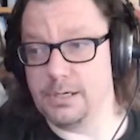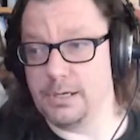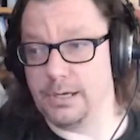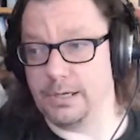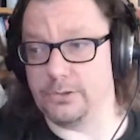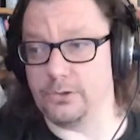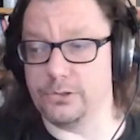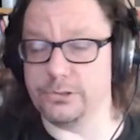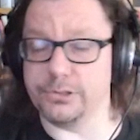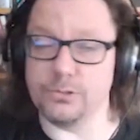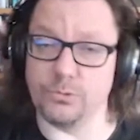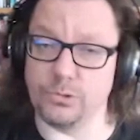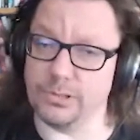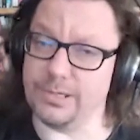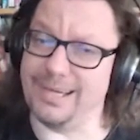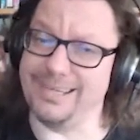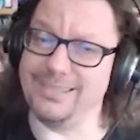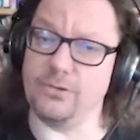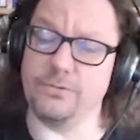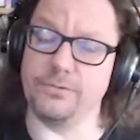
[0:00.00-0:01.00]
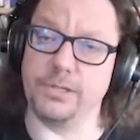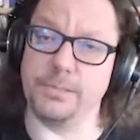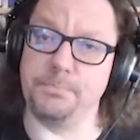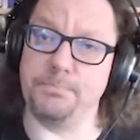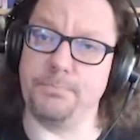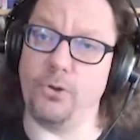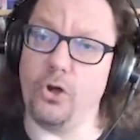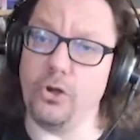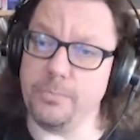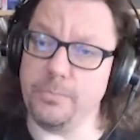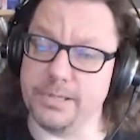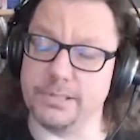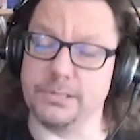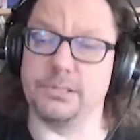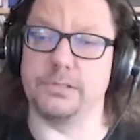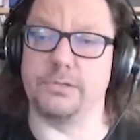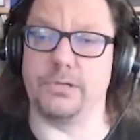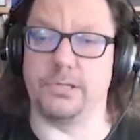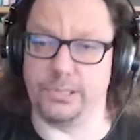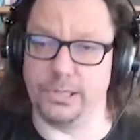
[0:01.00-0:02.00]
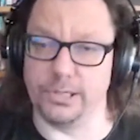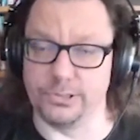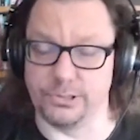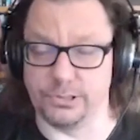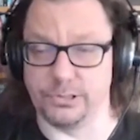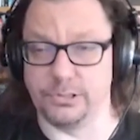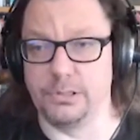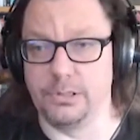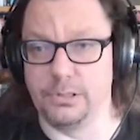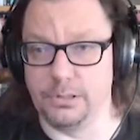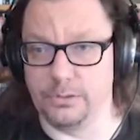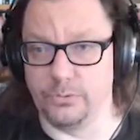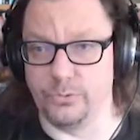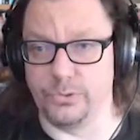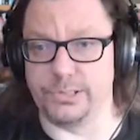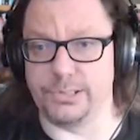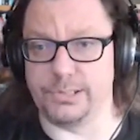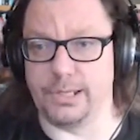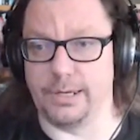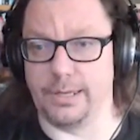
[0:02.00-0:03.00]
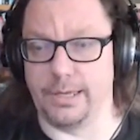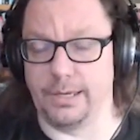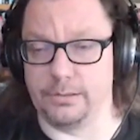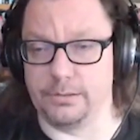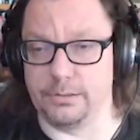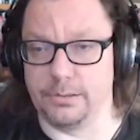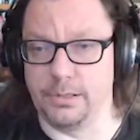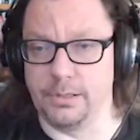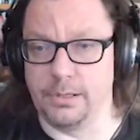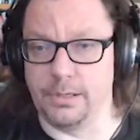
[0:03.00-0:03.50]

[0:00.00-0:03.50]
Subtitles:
and also what kind of deployment strategy we select.